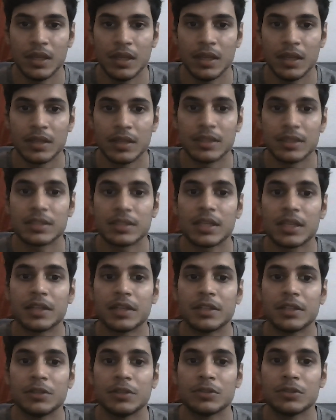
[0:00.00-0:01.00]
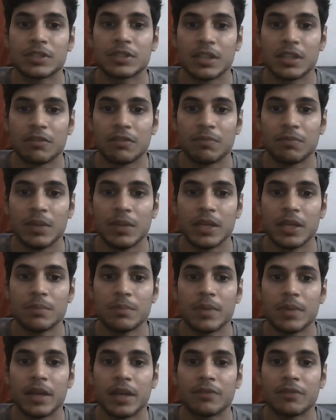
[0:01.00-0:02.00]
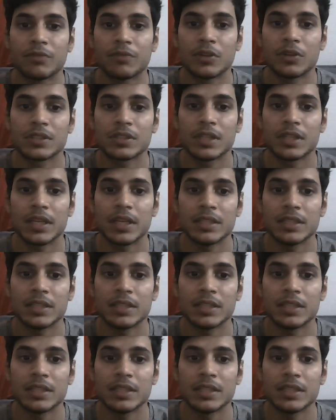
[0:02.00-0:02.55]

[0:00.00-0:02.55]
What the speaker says: This can reduce self blame and foster